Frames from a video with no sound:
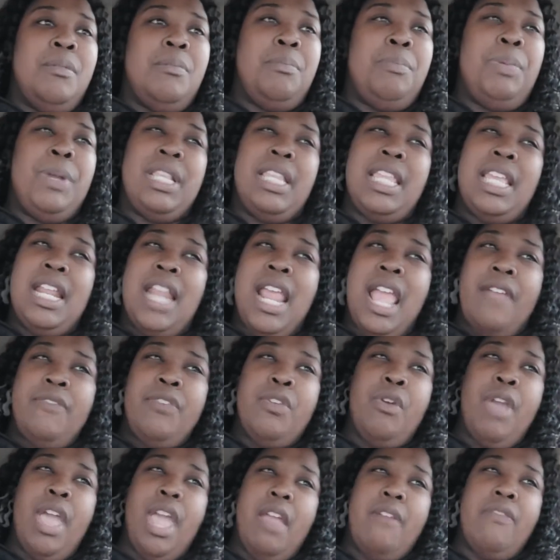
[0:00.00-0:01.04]
But then have
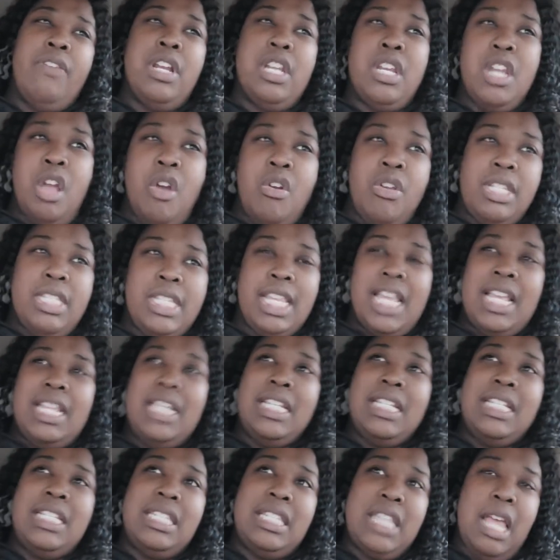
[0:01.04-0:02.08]
you ever noticed that
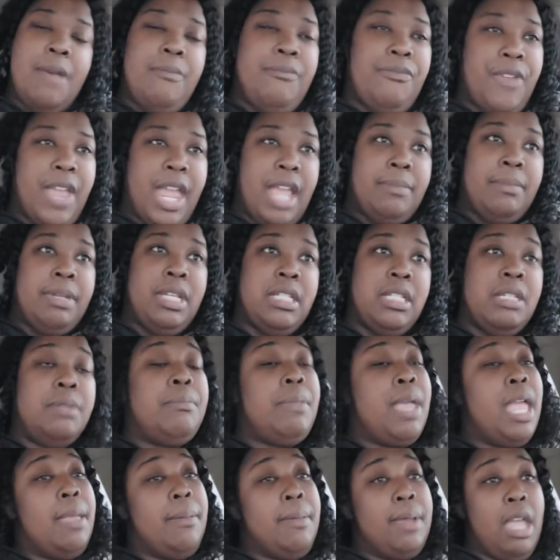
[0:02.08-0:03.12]
in some families,
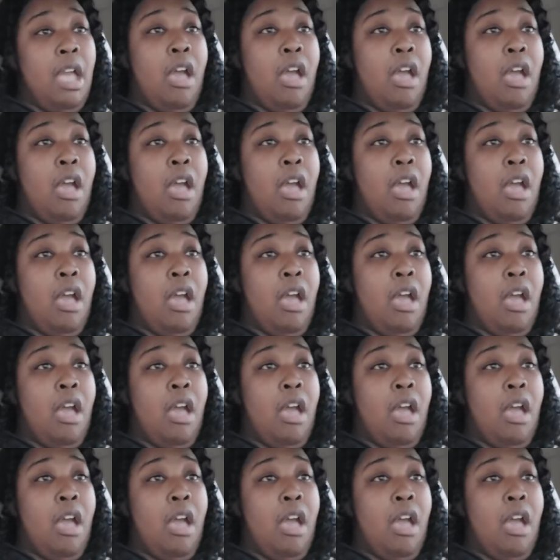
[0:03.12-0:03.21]
maybe